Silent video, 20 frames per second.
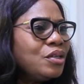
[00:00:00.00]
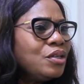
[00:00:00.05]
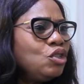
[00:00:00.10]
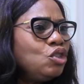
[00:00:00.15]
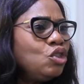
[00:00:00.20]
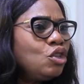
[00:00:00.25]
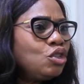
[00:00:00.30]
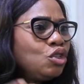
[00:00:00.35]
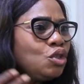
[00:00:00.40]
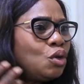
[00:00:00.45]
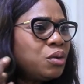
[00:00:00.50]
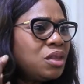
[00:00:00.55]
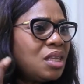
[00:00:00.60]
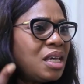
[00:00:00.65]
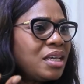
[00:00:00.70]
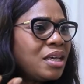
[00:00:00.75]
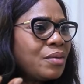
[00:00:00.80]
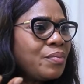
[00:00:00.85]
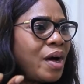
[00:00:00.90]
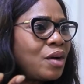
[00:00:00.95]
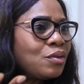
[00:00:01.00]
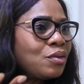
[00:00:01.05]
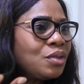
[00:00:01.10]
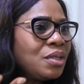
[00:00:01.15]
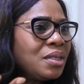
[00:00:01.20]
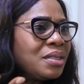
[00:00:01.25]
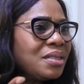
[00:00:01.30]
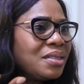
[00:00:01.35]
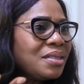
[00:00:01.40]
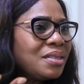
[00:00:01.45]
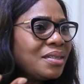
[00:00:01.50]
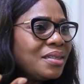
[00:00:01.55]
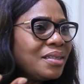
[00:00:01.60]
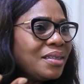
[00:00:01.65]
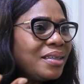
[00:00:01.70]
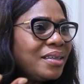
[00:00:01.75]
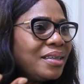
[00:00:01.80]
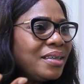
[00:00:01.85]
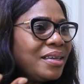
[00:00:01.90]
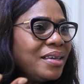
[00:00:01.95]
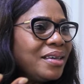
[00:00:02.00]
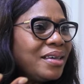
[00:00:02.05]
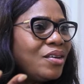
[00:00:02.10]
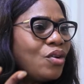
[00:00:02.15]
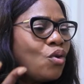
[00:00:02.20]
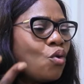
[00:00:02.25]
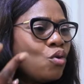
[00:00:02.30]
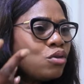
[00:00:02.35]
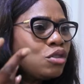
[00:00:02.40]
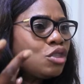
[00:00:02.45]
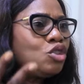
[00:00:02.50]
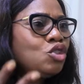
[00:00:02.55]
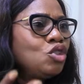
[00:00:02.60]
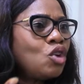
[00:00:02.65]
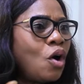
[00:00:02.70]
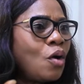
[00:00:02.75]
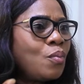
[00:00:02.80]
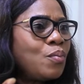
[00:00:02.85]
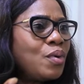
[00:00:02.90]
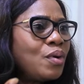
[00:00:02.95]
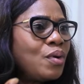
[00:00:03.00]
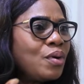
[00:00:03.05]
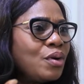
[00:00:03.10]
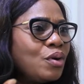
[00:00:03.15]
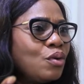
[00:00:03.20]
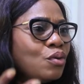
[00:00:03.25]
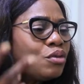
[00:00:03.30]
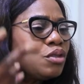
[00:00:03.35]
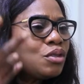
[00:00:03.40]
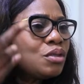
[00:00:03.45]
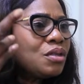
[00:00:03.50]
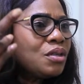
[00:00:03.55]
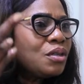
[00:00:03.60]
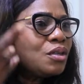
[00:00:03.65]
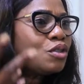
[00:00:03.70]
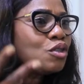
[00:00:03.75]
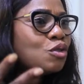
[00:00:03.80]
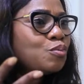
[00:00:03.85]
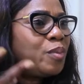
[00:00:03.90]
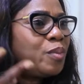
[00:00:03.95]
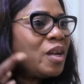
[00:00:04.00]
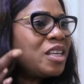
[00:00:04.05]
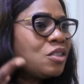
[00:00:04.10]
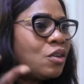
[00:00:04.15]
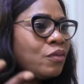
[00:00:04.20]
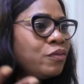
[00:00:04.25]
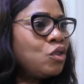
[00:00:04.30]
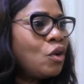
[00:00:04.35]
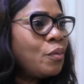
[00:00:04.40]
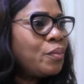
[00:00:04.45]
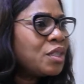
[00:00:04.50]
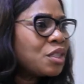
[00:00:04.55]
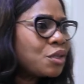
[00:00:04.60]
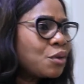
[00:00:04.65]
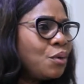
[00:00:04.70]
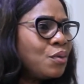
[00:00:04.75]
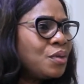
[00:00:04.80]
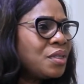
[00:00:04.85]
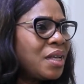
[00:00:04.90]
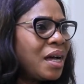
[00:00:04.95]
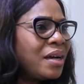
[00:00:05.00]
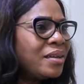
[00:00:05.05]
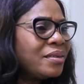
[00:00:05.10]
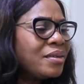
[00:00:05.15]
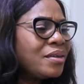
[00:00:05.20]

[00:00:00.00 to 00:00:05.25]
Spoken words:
You should think about it. Whose place of job is closer?